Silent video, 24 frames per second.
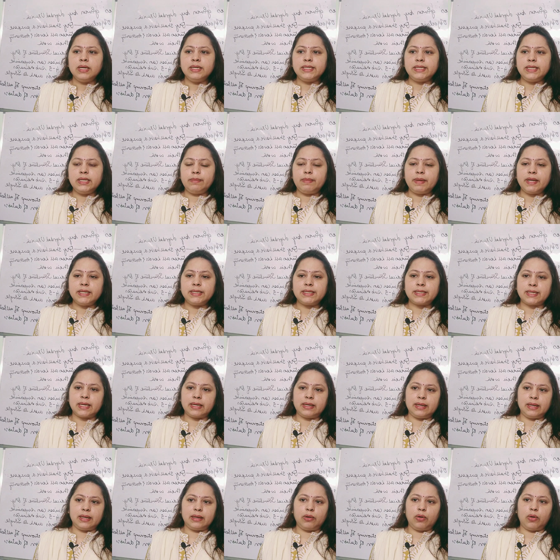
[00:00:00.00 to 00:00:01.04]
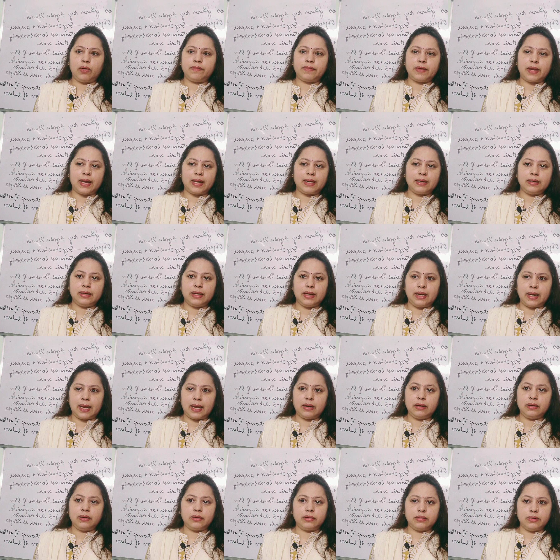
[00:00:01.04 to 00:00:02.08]
Seaplanes can take off and
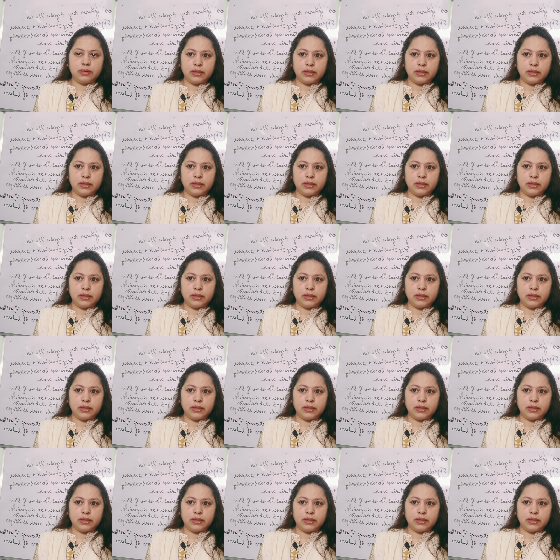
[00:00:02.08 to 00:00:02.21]
land